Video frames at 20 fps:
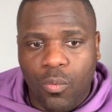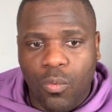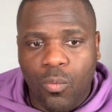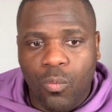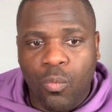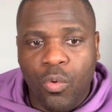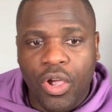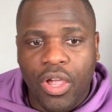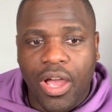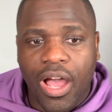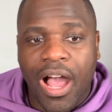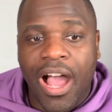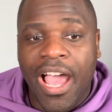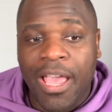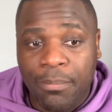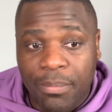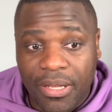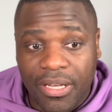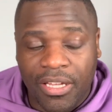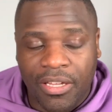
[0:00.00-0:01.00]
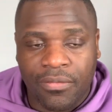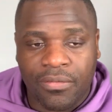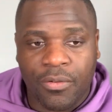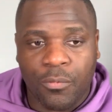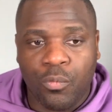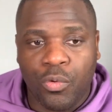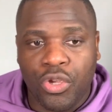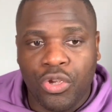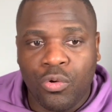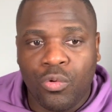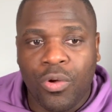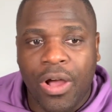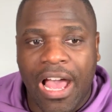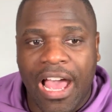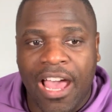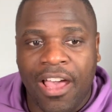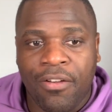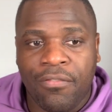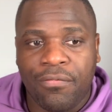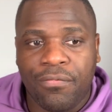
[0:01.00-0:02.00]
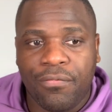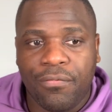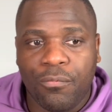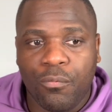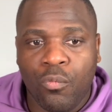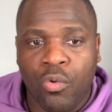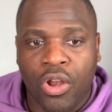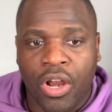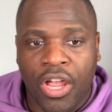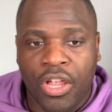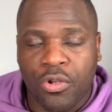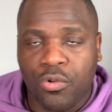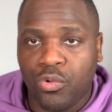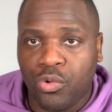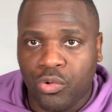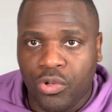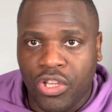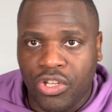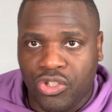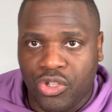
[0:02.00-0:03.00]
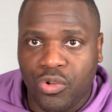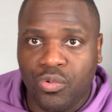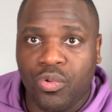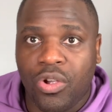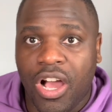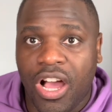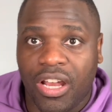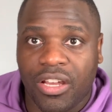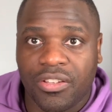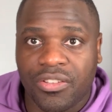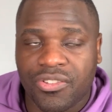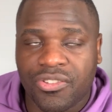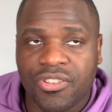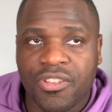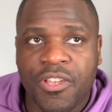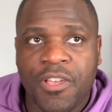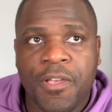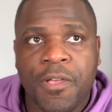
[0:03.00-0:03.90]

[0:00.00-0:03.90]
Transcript: we, I believe that we all have what I call the two colors.